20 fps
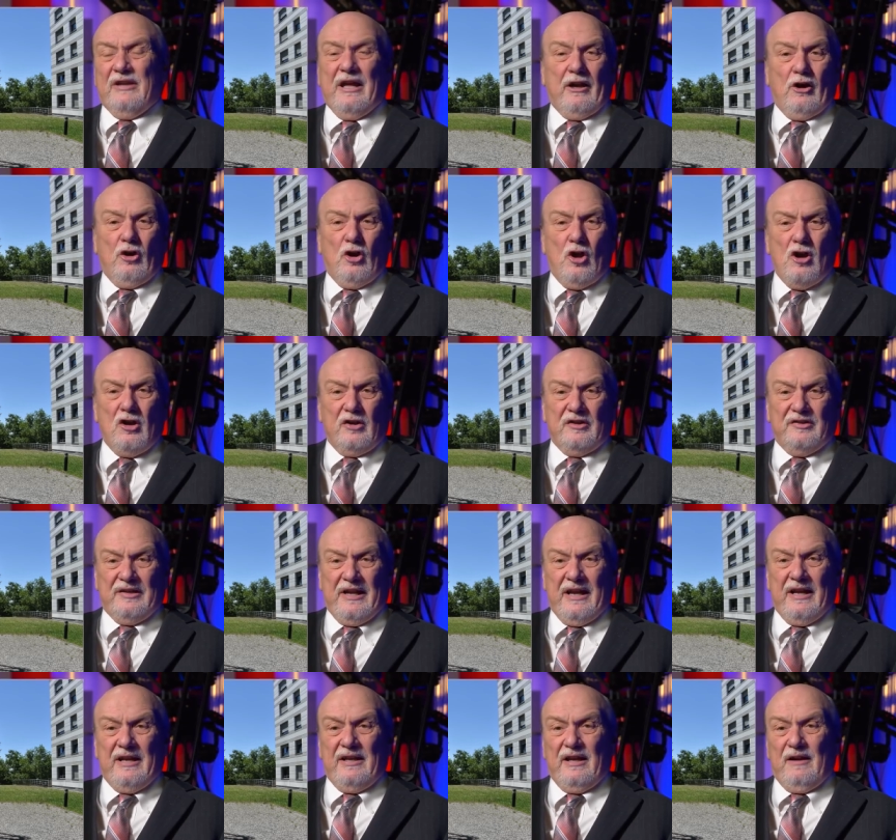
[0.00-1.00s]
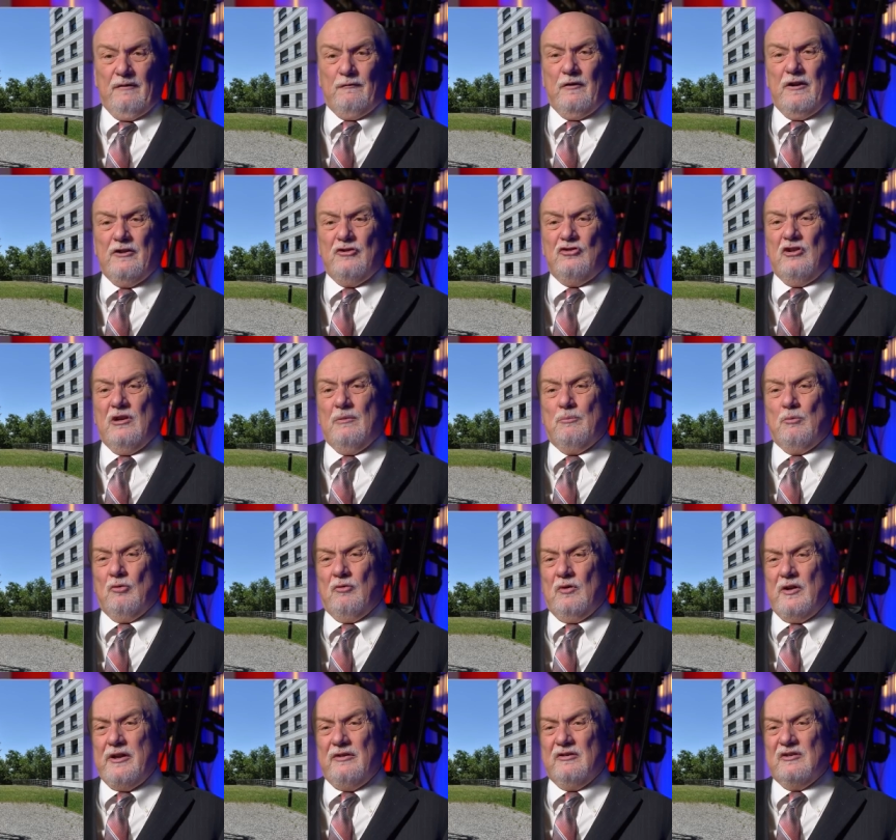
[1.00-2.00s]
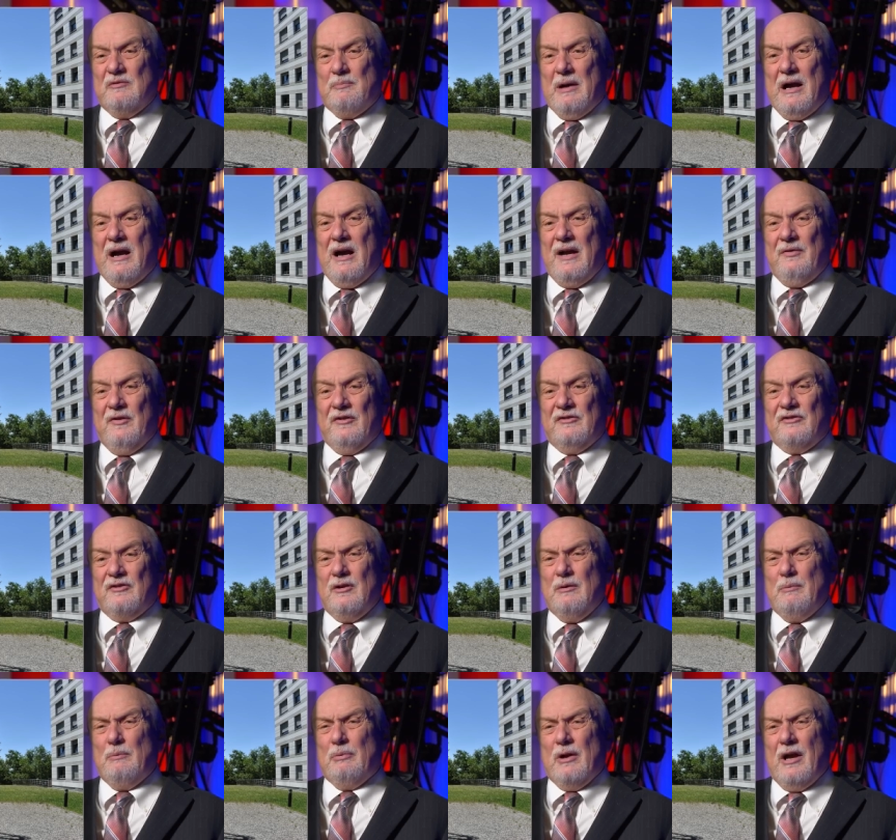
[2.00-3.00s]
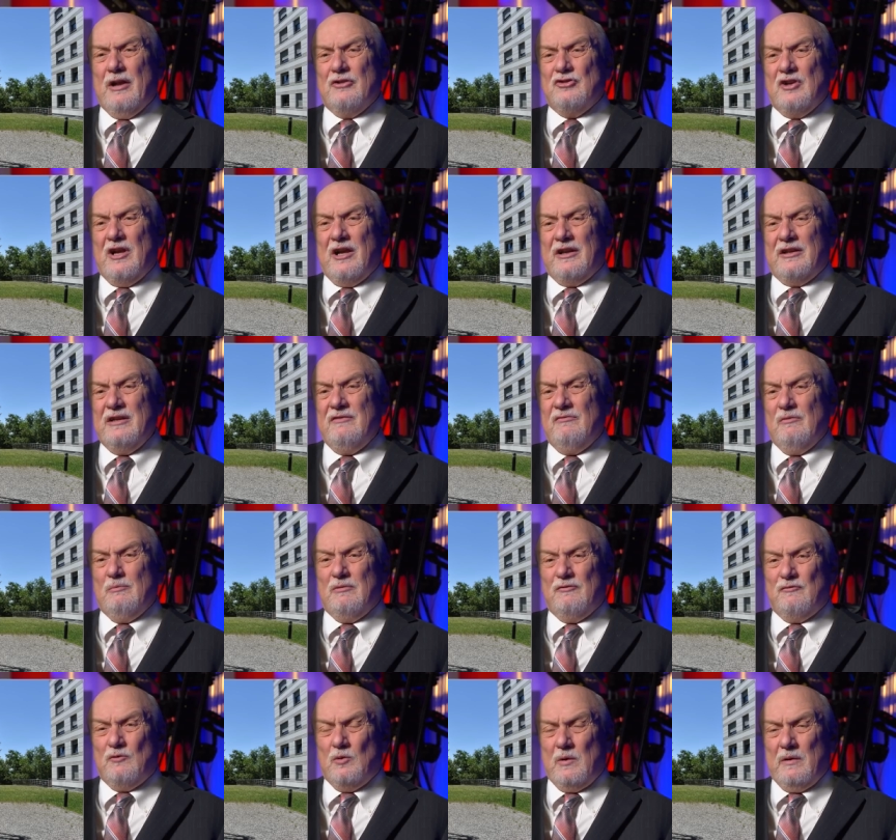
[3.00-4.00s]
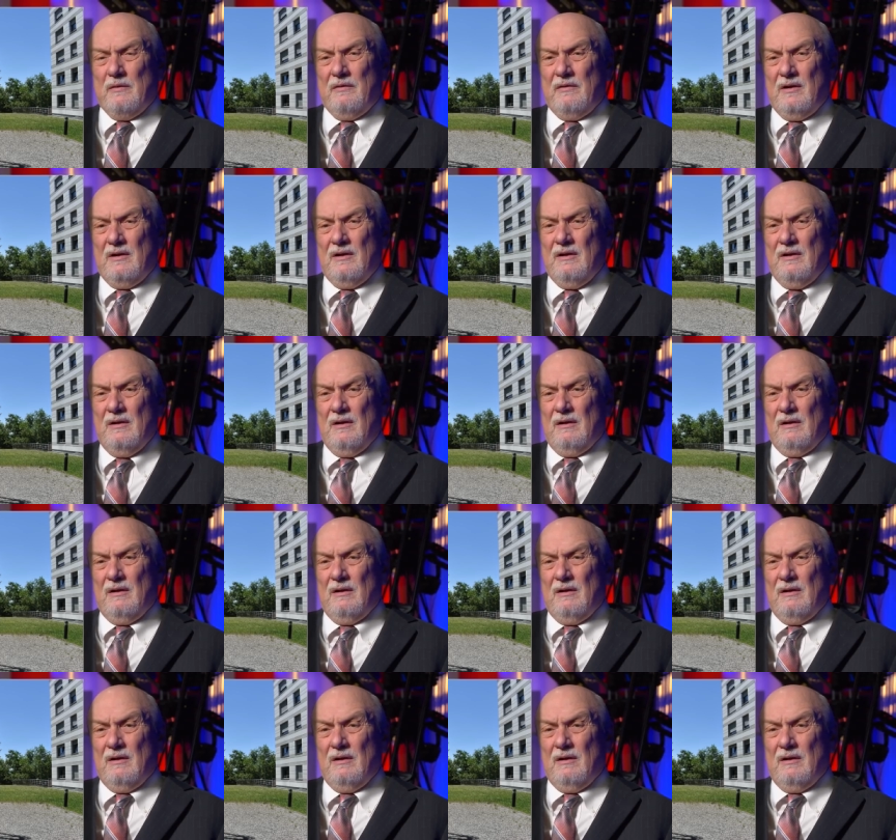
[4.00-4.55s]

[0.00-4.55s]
had a long-standing friendship with leaders behind the CERN project even before the